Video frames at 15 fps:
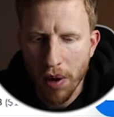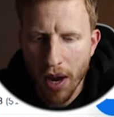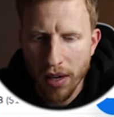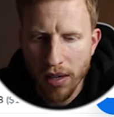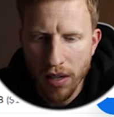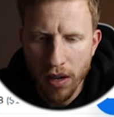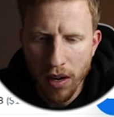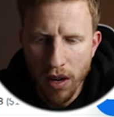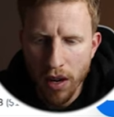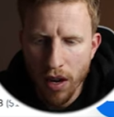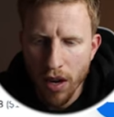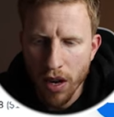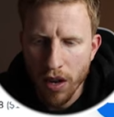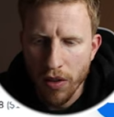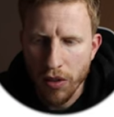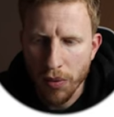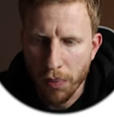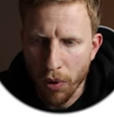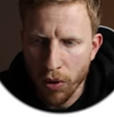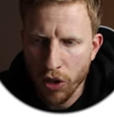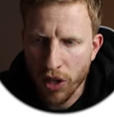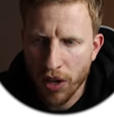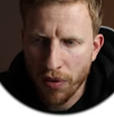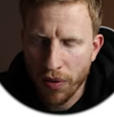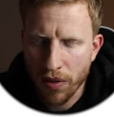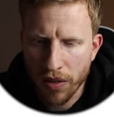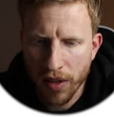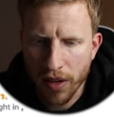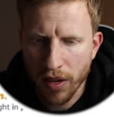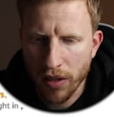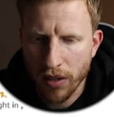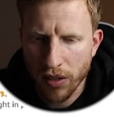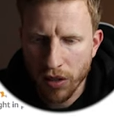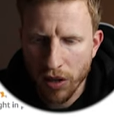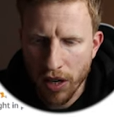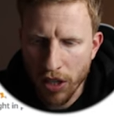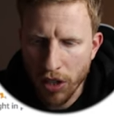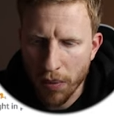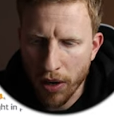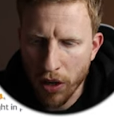bed. There's a bunch of different things. So you need to